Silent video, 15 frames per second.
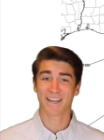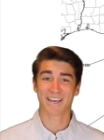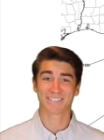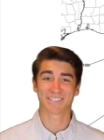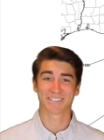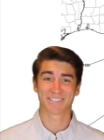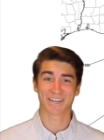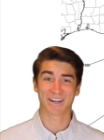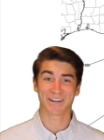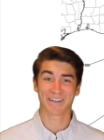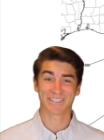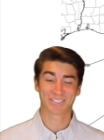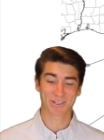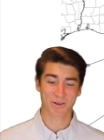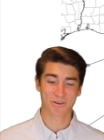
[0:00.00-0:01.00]

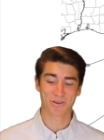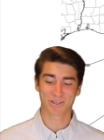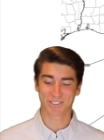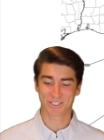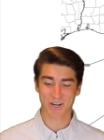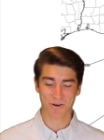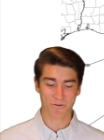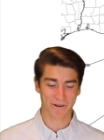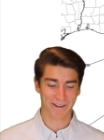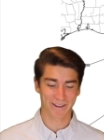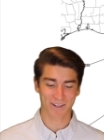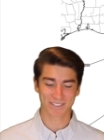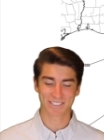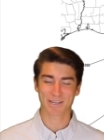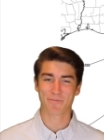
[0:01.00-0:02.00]
necessary so you can start
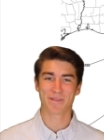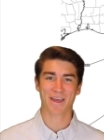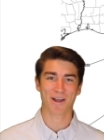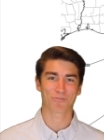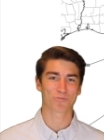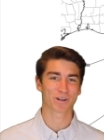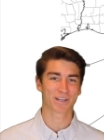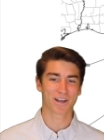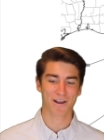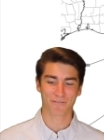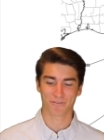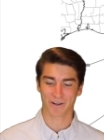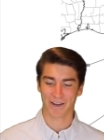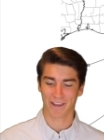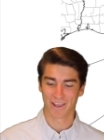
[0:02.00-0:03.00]
working on some of that
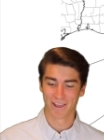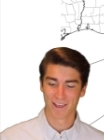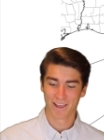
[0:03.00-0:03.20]
recovery.